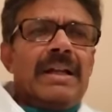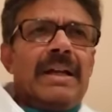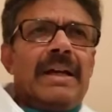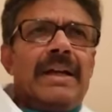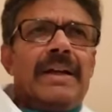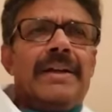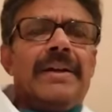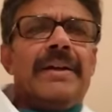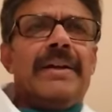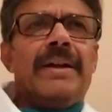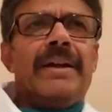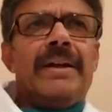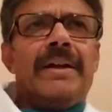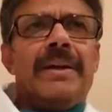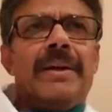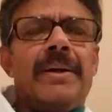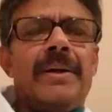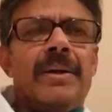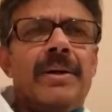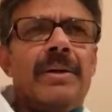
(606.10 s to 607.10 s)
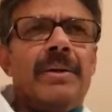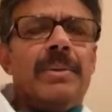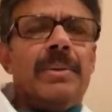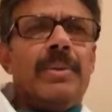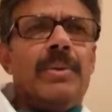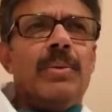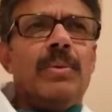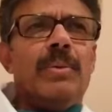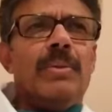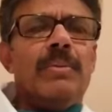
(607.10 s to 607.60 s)
And
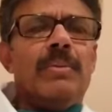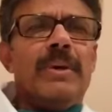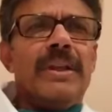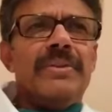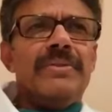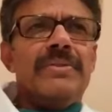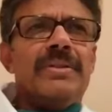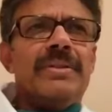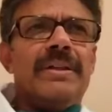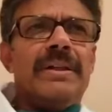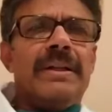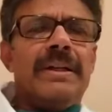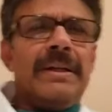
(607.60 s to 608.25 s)
once